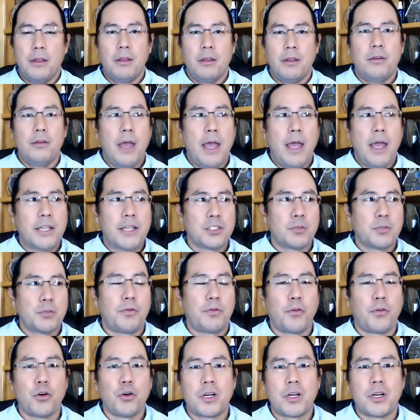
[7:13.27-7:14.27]
As a
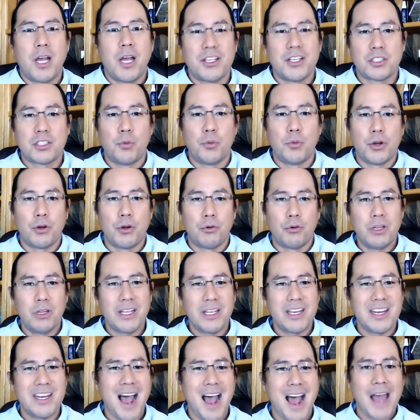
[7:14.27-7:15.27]
preferred customer, you're really
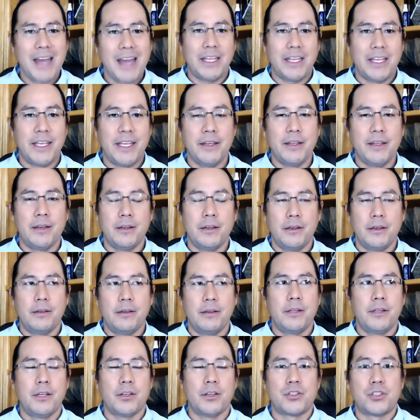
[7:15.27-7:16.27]
not in
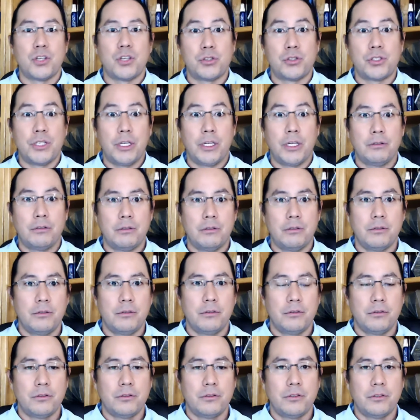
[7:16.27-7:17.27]
the associate
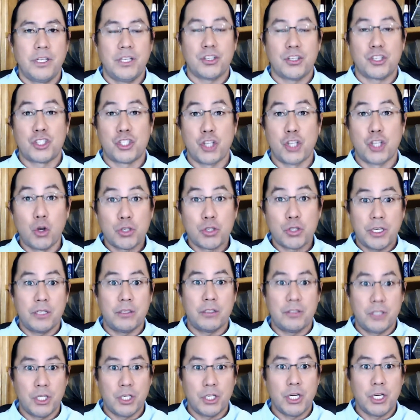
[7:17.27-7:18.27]

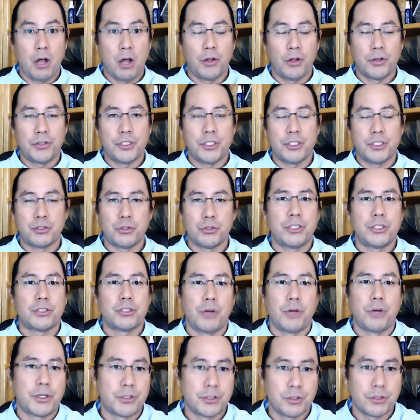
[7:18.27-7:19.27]
genealogy tree
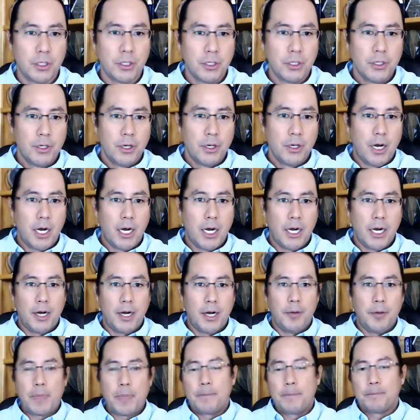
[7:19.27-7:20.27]
structure.
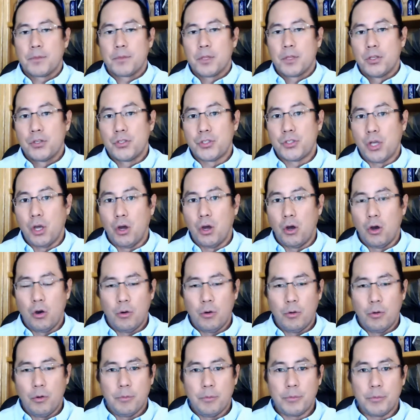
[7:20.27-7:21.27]

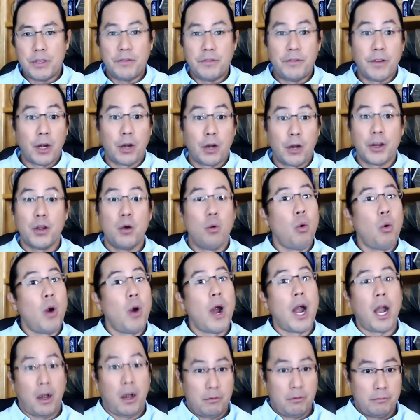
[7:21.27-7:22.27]
So be very
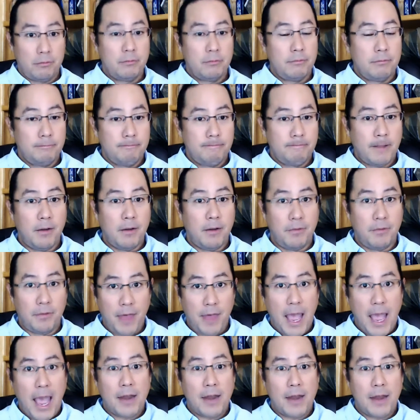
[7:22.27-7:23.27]
aware of
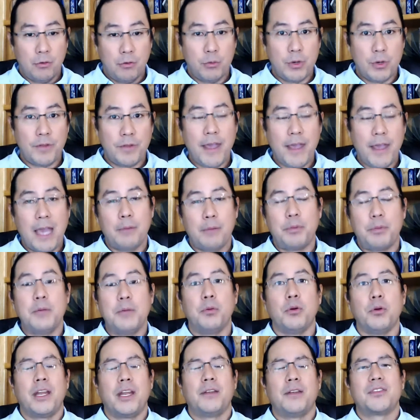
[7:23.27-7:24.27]
that. We've had
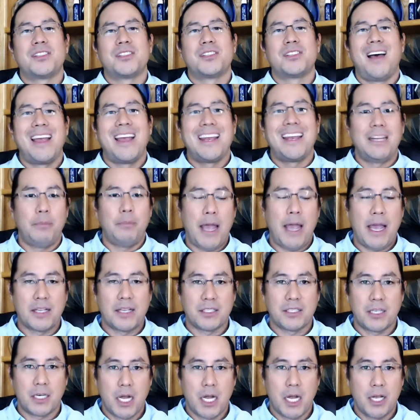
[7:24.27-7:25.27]
people that have signed up as
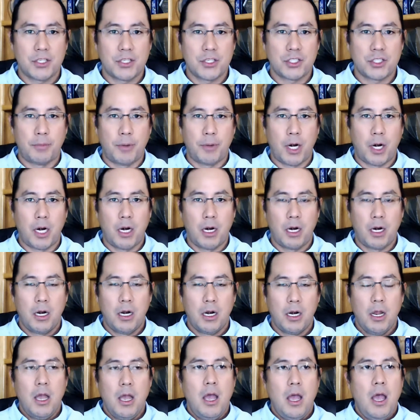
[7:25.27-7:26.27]
a customer,
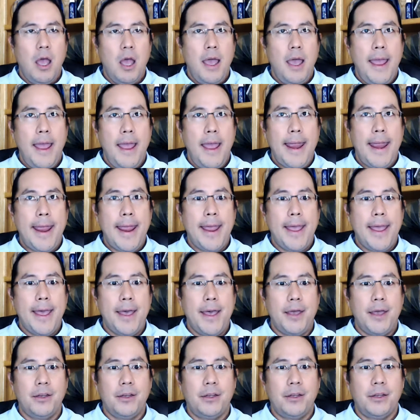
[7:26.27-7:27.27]

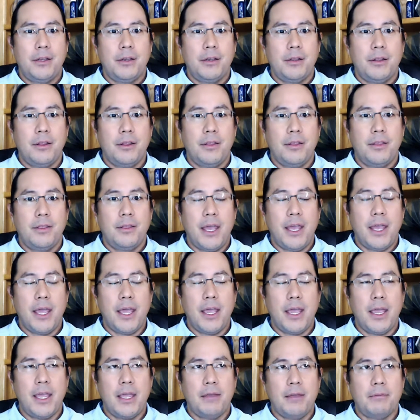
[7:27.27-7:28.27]
and
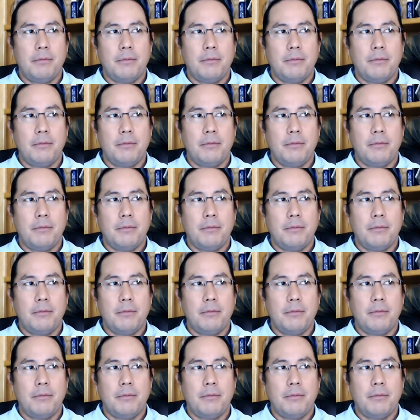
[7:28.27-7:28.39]
they